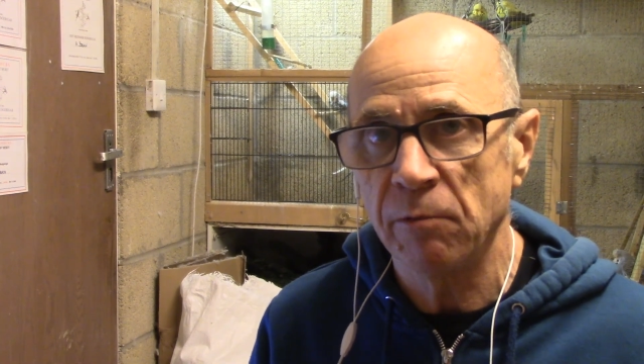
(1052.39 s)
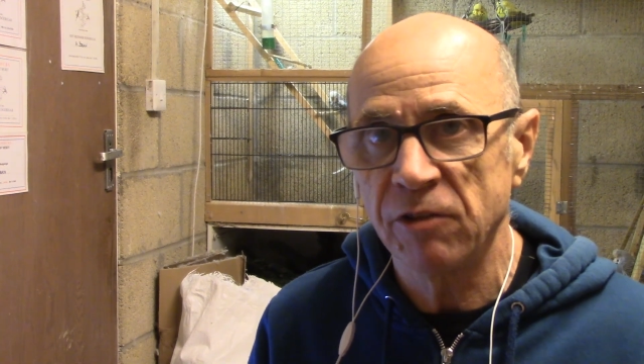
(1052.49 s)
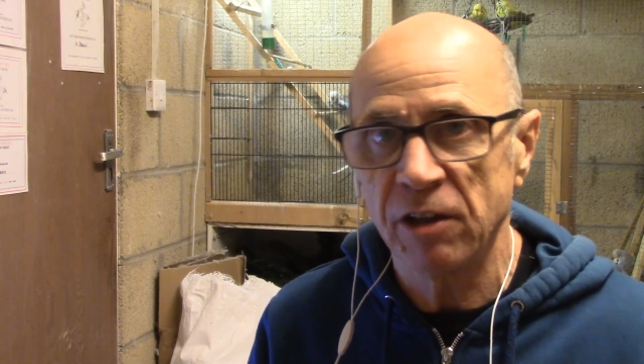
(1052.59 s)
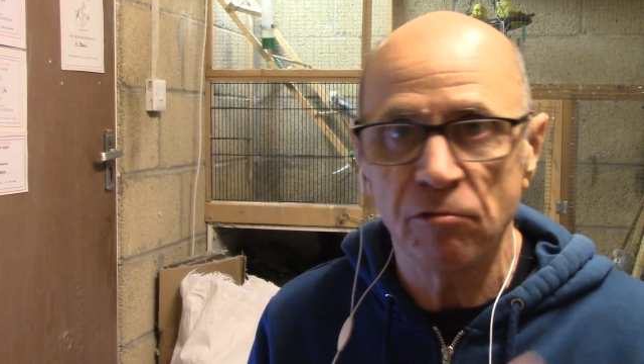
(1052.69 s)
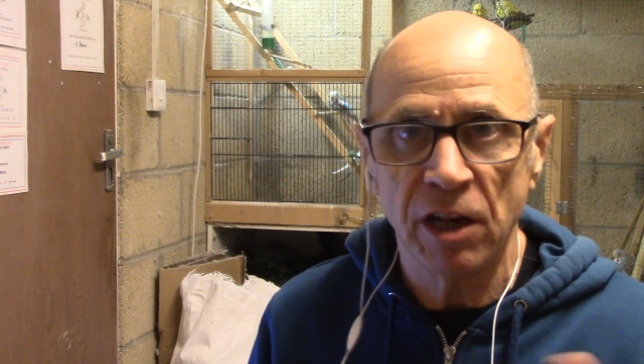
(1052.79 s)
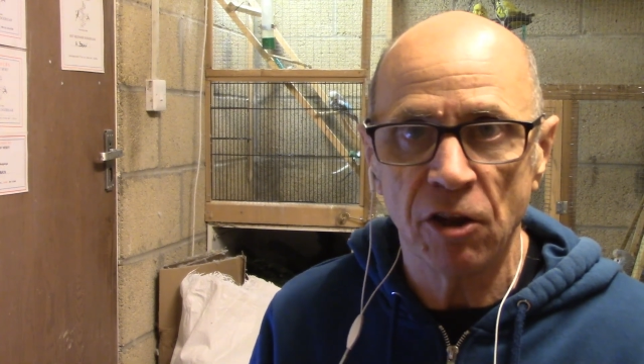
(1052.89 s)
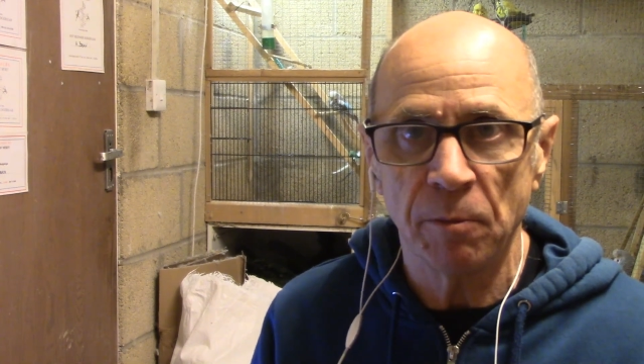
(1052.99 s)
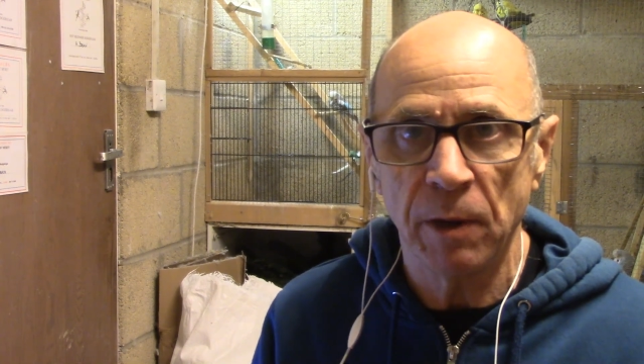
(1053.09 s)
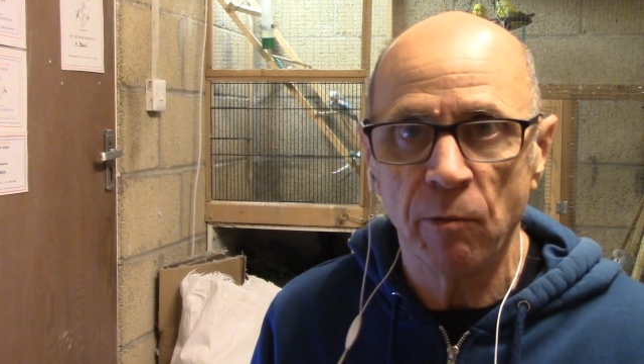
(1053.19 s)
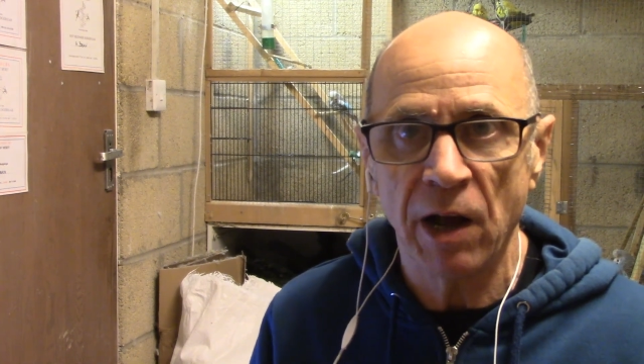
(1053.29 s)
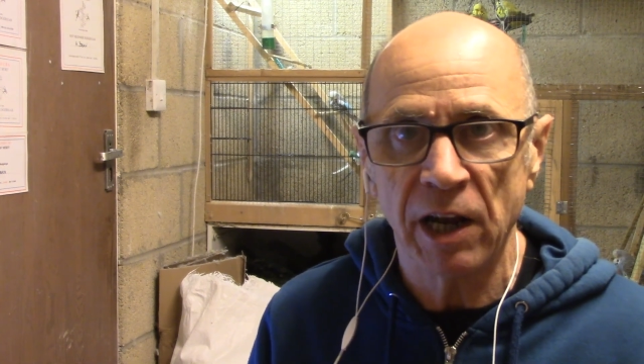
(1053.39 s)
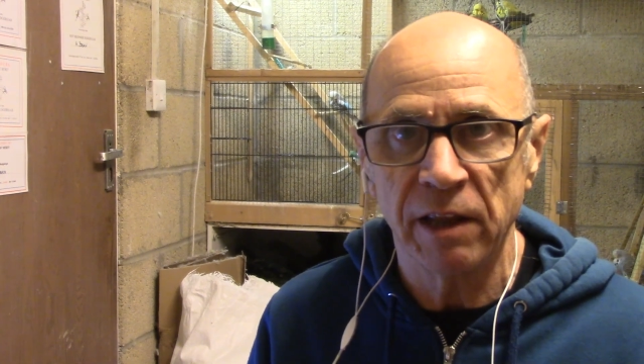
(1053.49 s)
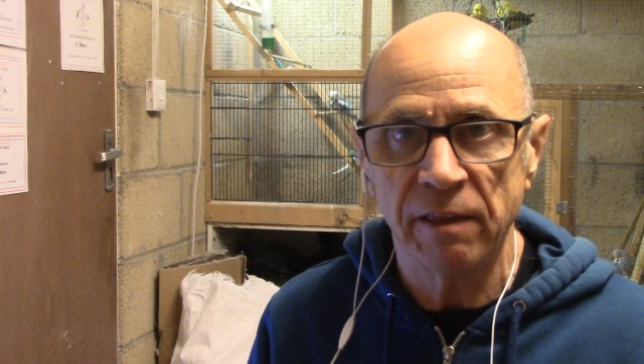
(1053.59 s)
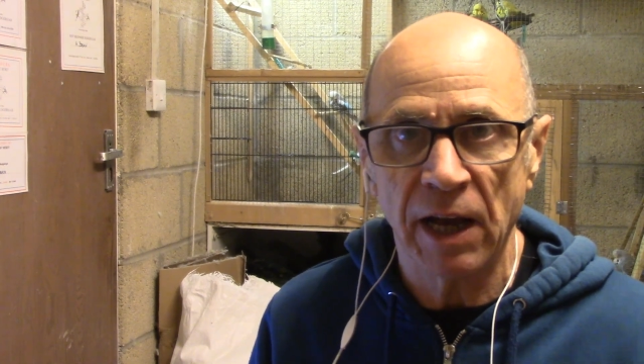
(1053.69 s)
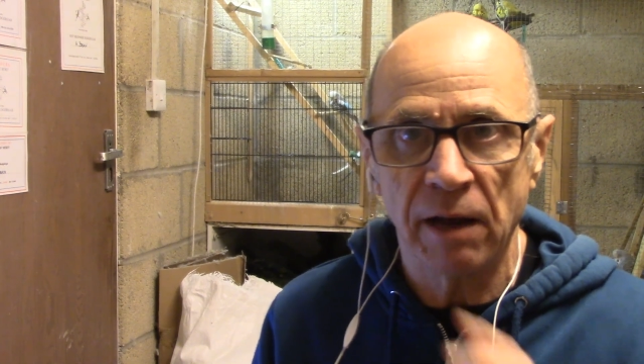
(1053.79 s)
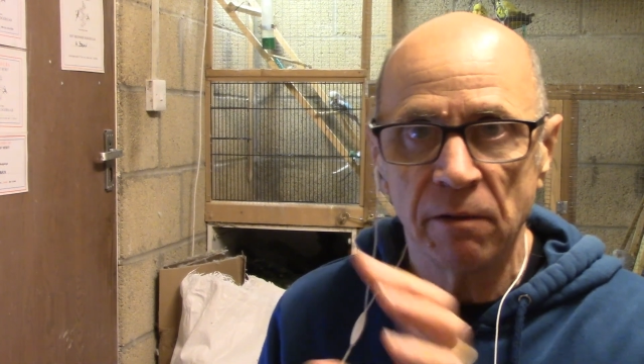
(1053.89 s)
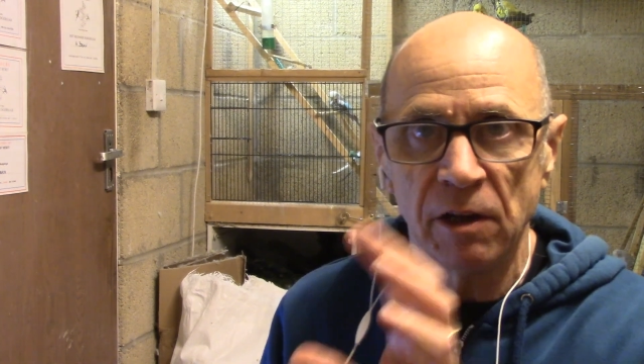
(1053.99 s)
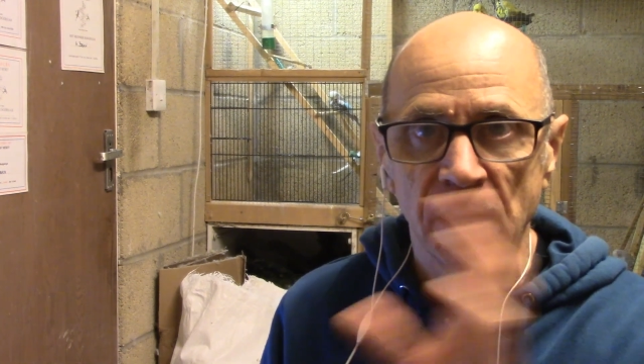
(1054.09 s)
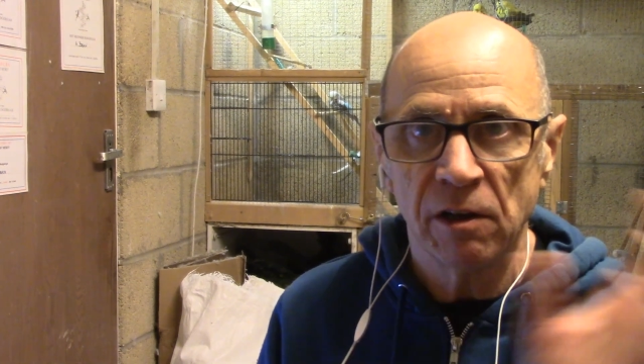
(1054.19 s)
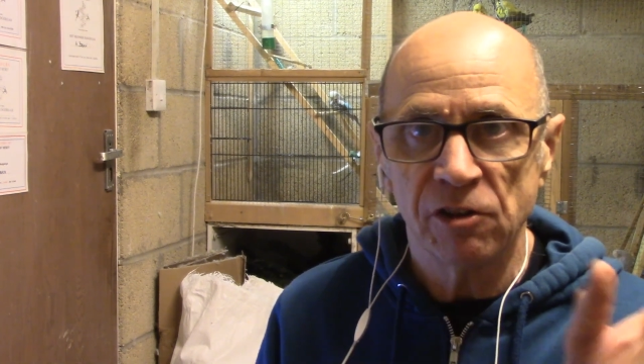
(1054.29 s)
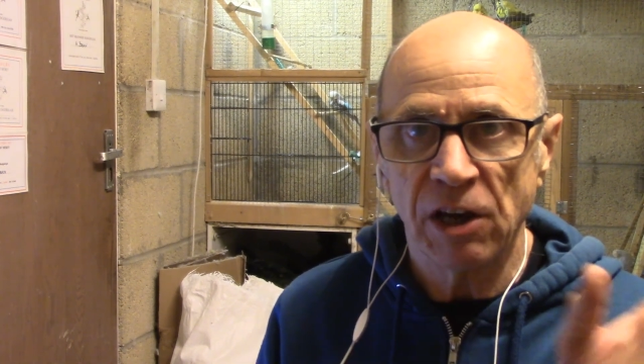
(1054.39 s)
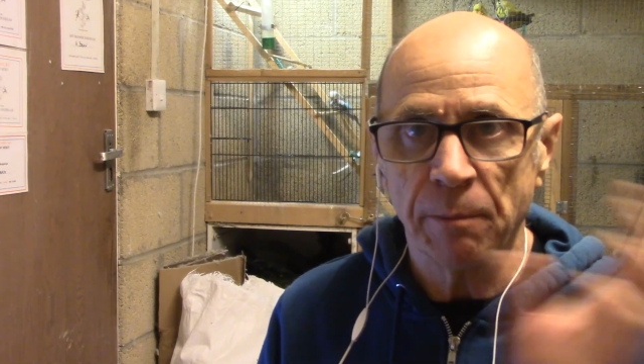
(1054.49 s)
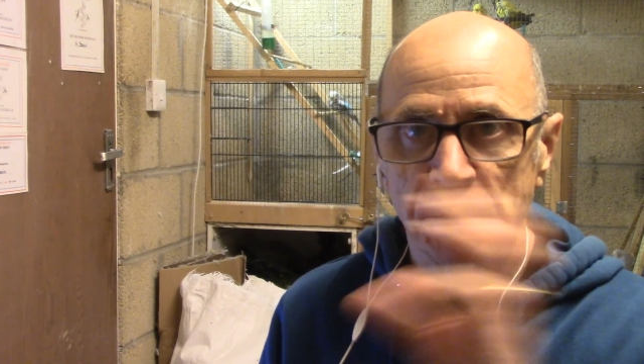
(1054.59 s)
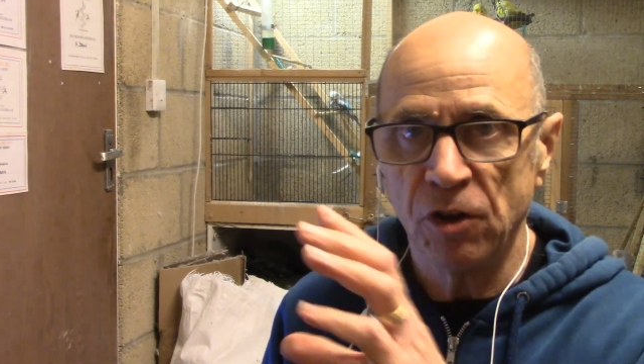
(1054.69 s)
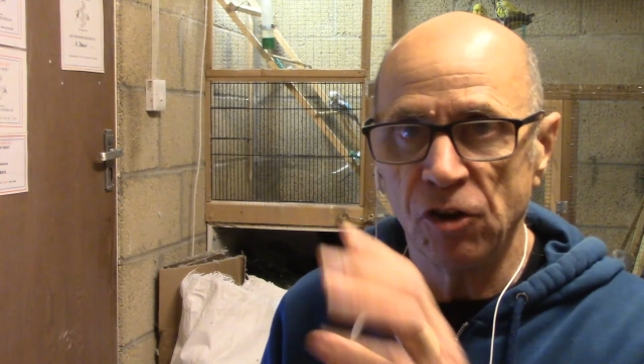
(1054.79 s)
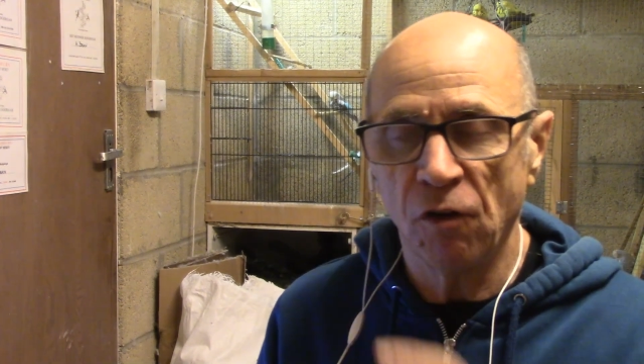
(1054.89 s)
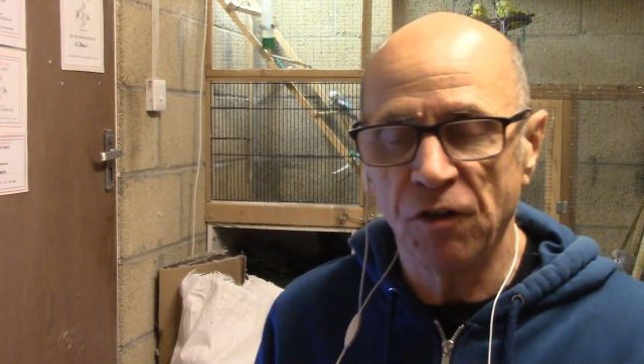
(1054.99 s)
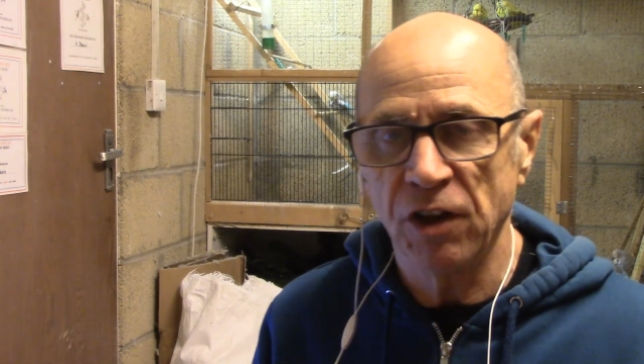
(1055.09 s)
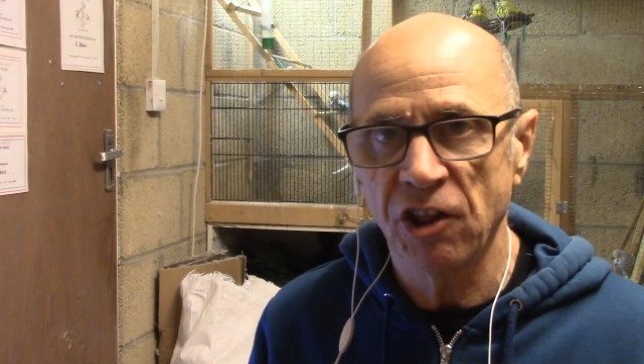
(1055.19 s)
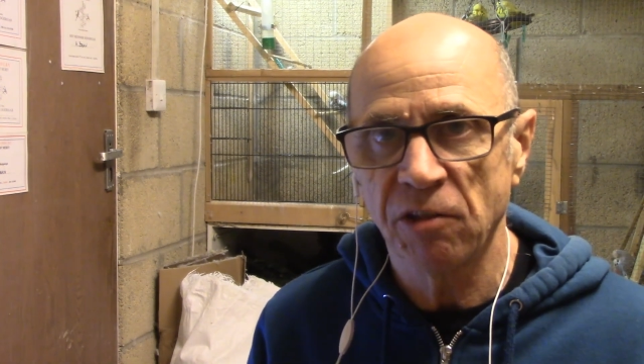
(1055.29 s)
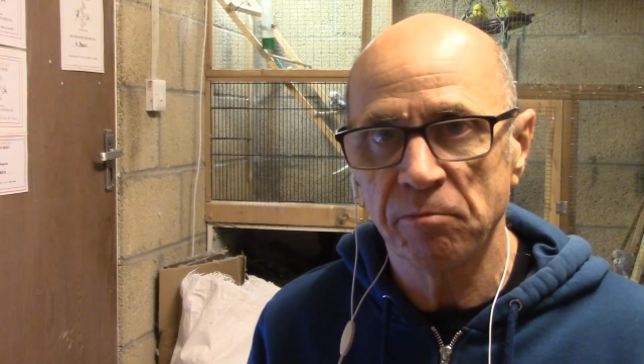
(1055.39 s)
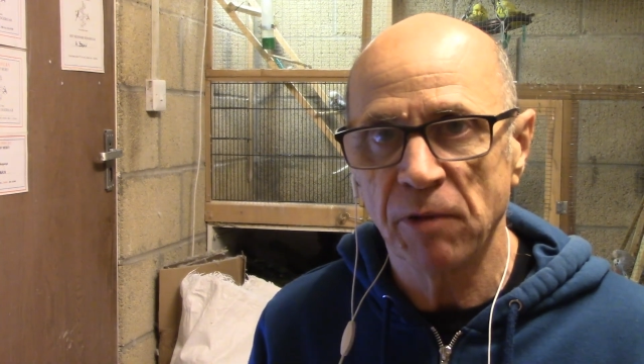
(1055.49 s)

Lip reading: did reasonably well in that champion novice